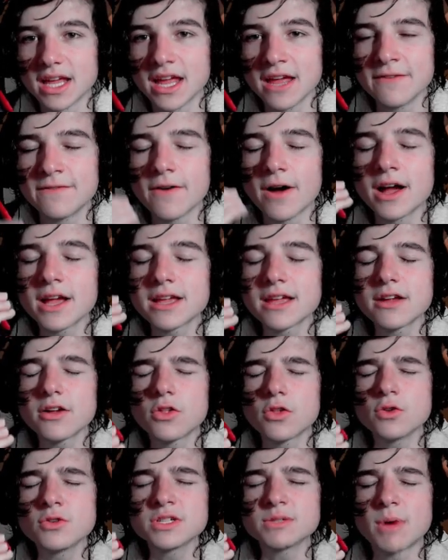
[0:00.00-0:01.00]
If I can
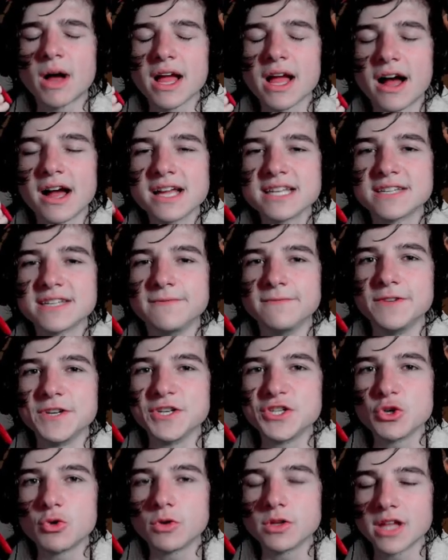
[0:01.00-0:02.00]
close my eyes and
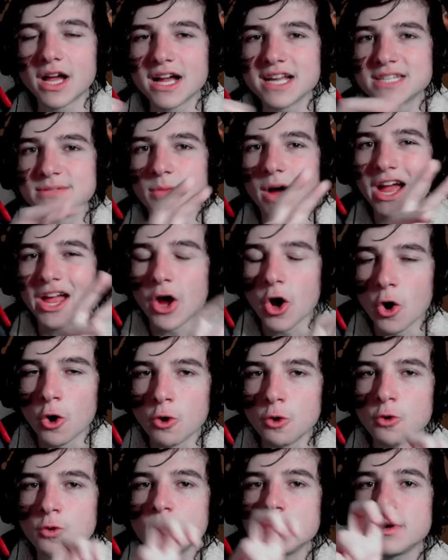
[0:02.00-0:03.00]
visualize my
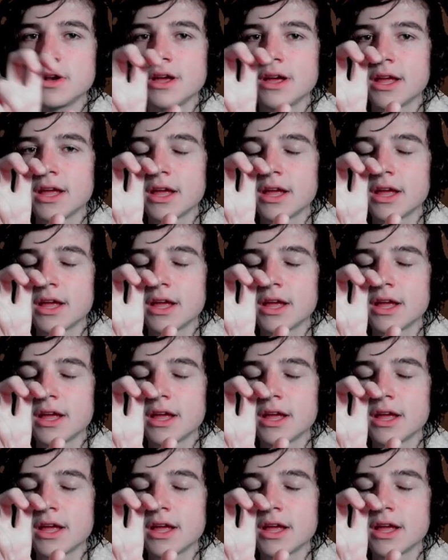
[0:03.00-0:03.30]
own,